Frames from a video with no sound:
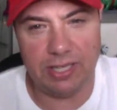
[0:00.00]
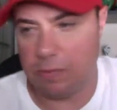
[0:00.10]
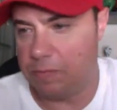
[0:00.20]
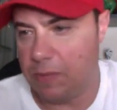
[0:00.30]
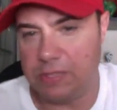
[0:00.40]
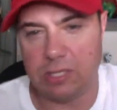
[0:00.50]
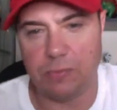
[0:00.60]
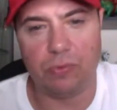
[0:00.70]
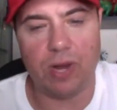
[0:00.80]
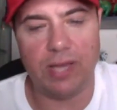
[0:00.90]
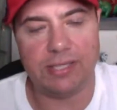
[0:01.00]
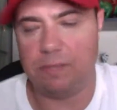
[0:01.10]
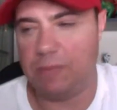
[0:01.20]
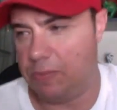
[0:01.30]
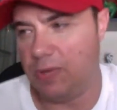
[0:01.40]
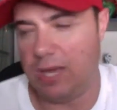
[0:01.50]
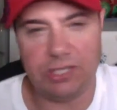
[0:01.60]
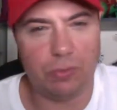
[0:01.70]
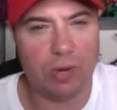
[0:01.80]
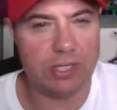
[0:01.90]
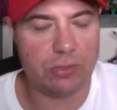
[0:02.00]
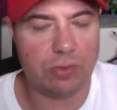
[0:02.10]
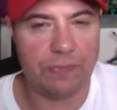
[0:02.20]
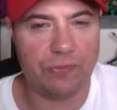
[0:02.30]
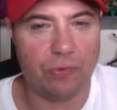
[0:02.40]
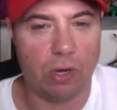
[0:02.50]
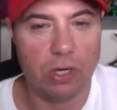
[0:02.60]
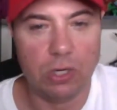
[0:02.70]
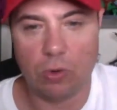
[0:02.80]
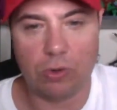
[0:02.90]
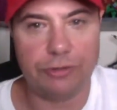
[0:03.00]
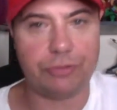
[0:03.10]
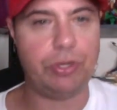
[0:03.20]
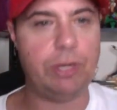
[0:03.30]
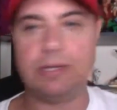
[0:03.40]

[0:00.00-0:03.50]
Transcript: Maybe someone writes it. Maybe we actually write a script for it or a treatment.